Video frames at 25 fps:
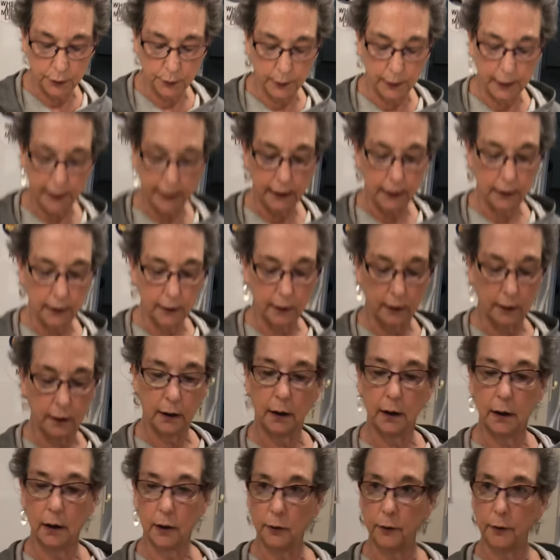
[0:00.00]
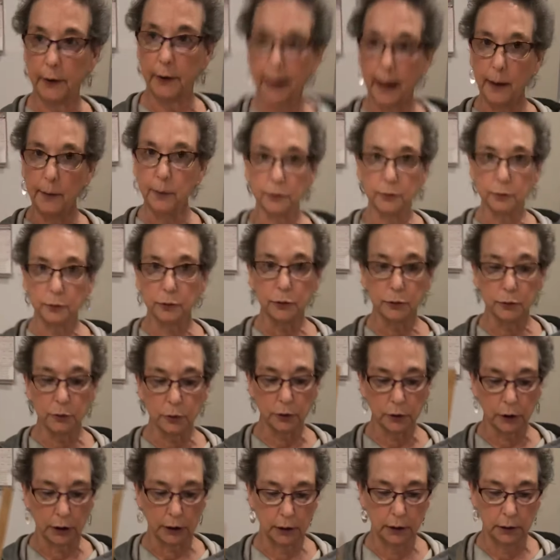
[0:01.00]
want to grab a
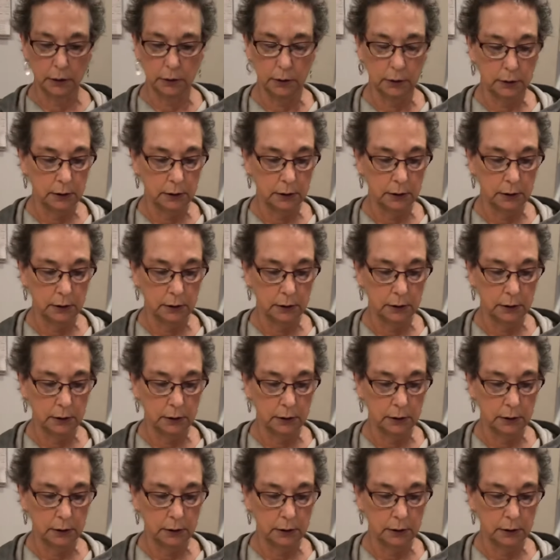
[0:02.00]
ruler,